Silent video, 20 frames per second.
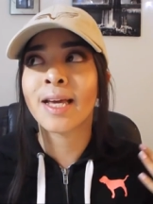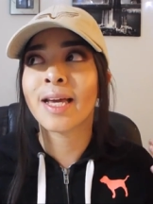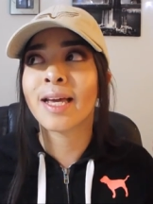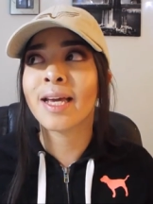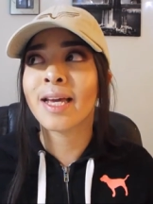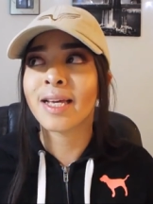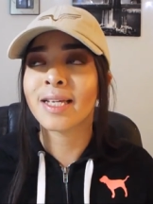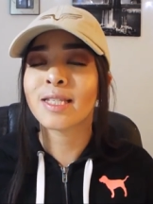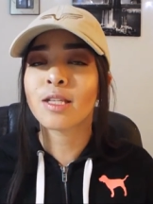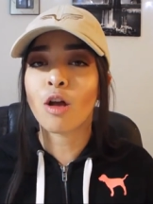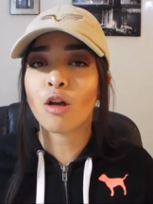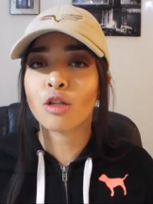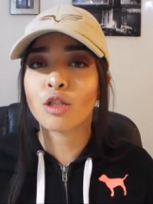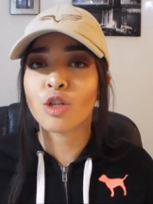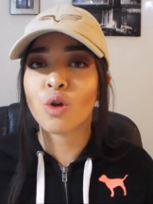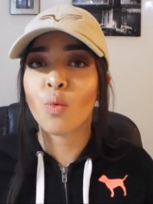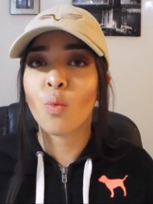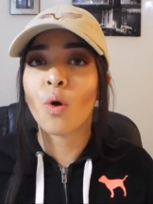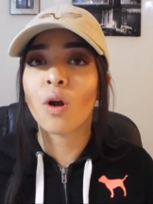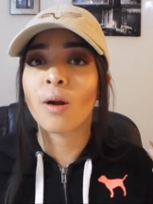it is
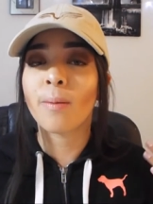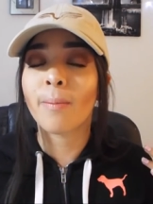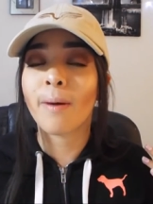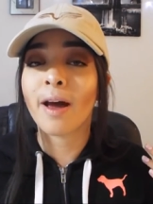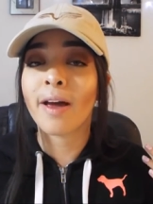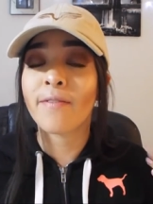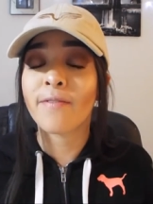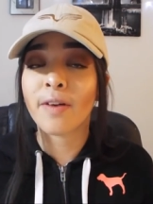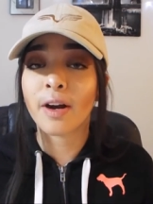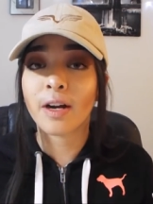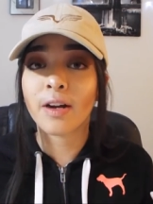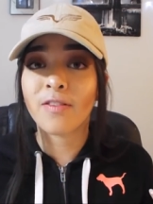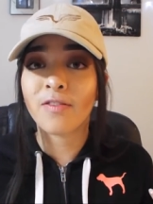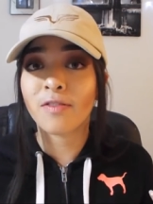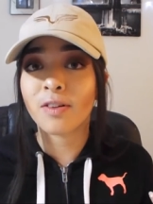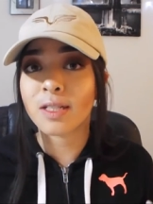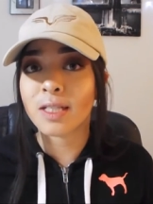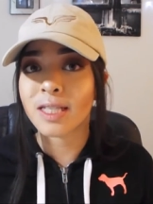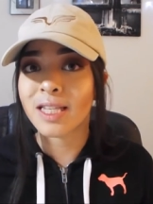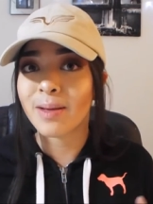also one of my very
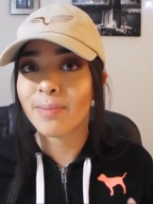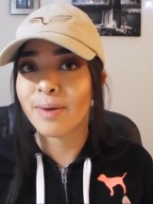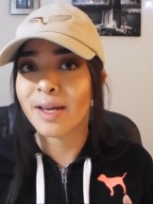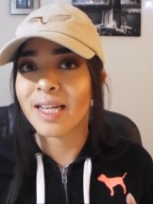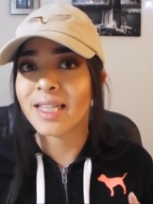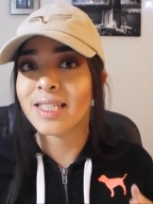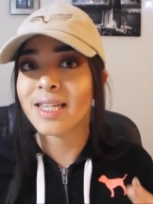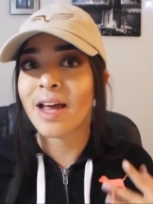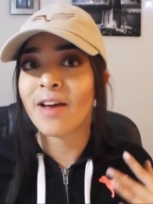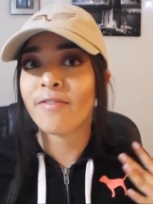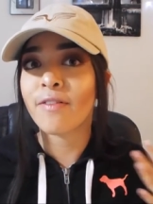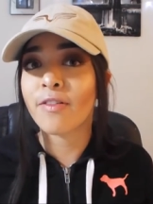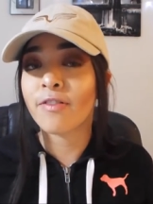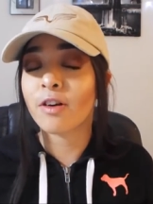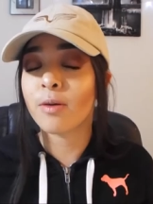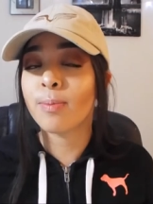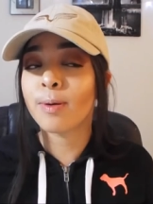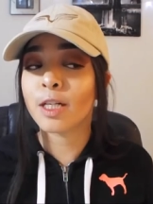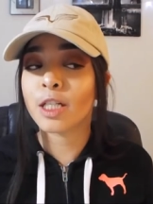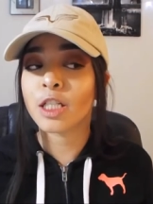first lip kits I've
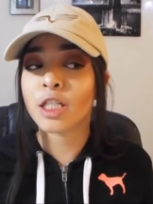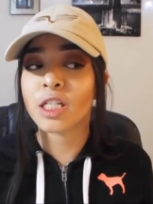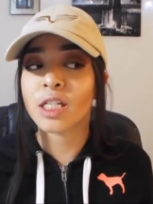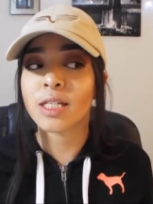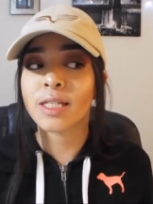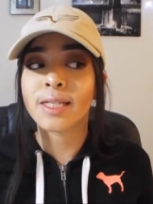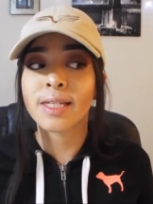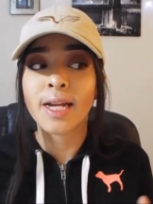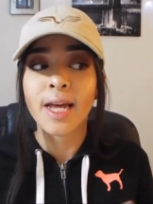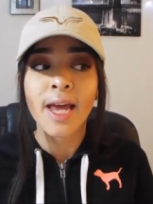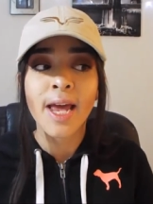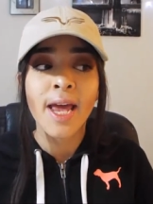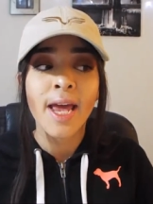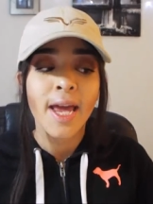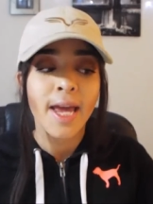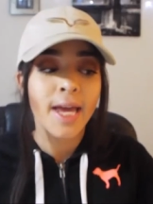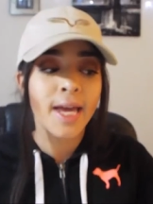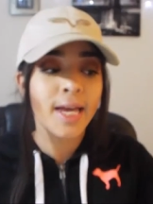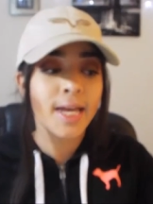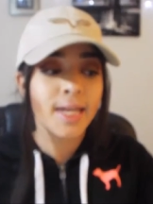ever purchased.
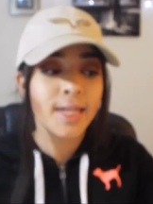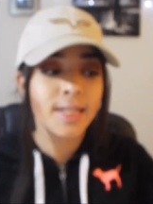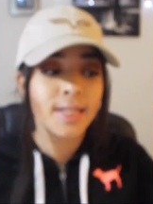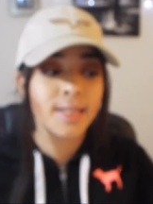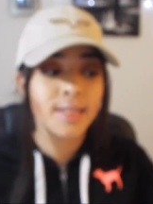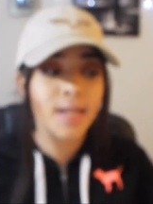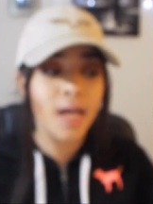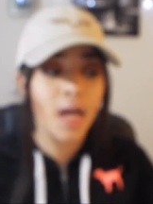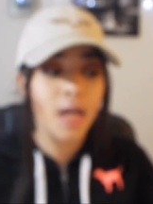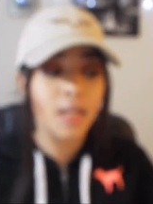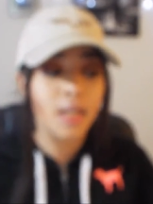It is